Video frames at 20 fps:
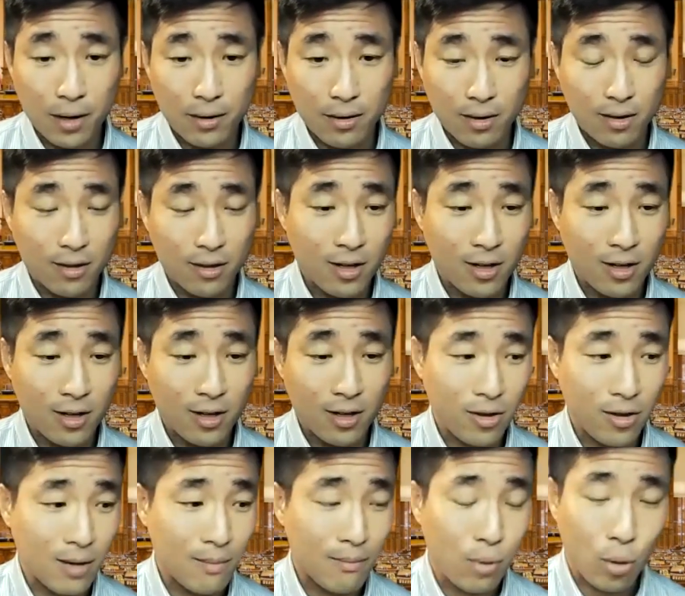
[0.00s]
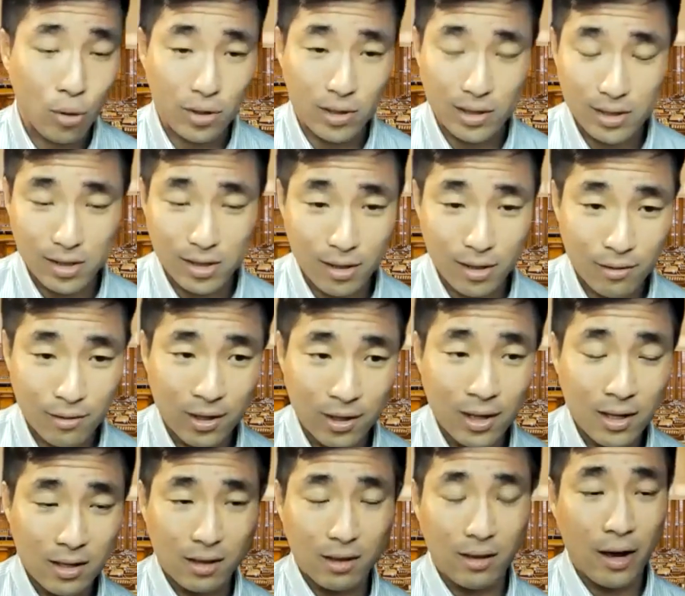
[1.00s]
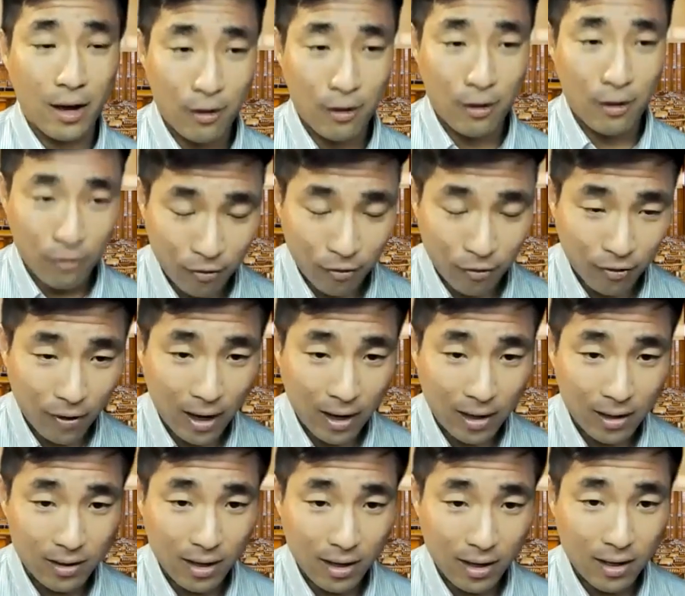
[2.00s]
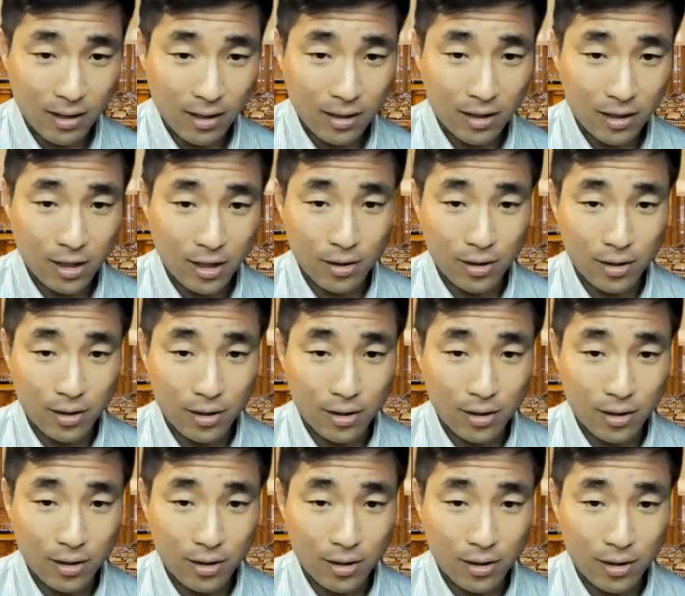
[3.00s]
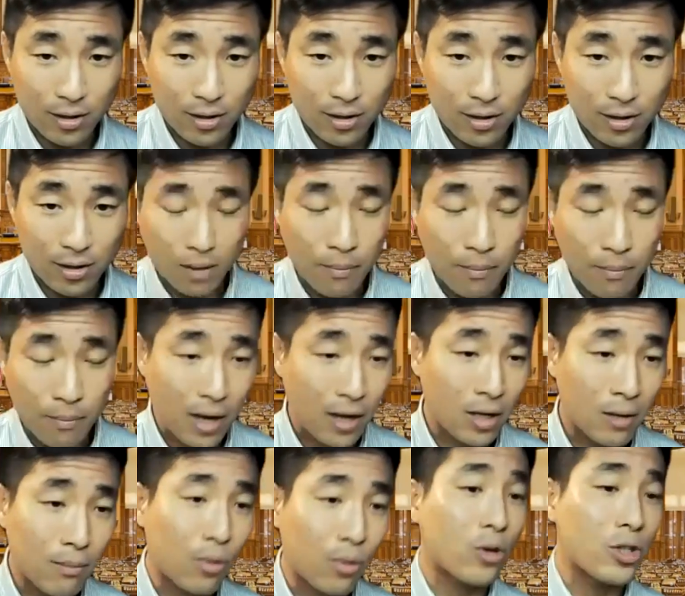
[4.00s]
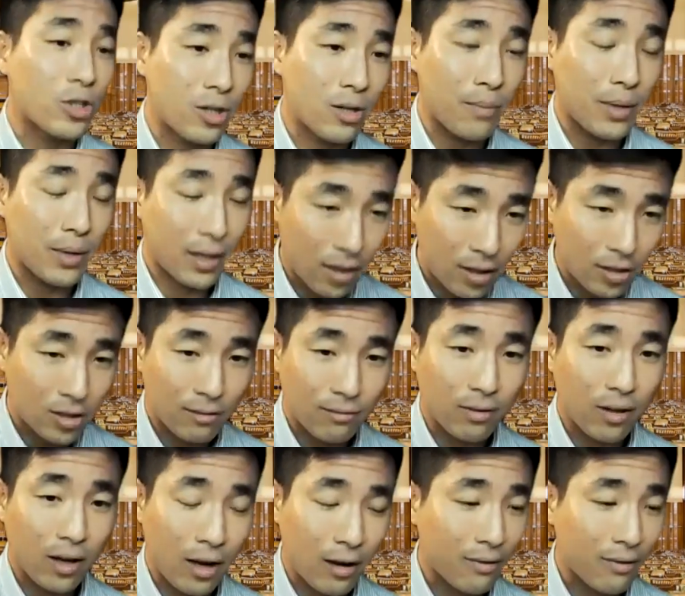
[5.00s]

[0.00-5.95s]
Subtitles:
the importance of life and these efforts to ban abortion because of life,